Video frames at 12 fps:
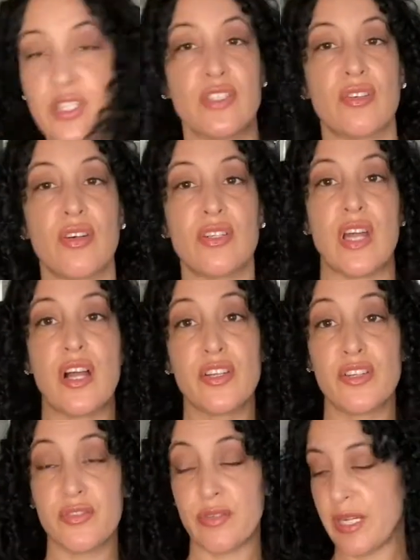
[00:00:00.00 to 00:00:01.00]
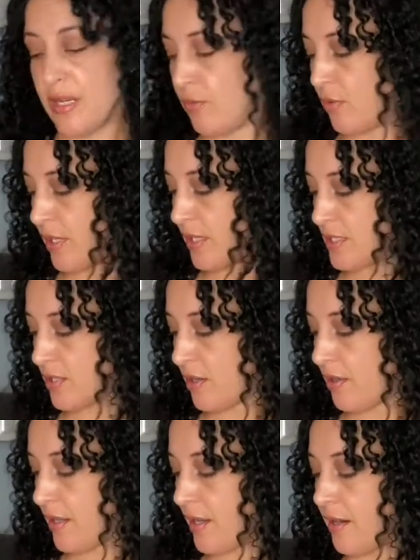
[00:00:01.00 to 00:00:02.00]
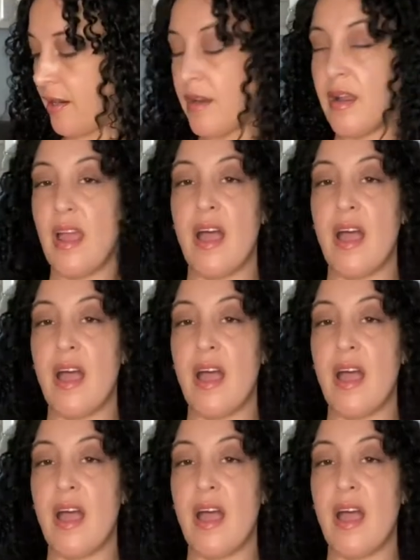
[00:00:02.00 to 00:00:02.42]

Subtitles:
store, Dollar Tree, we're gonna start there.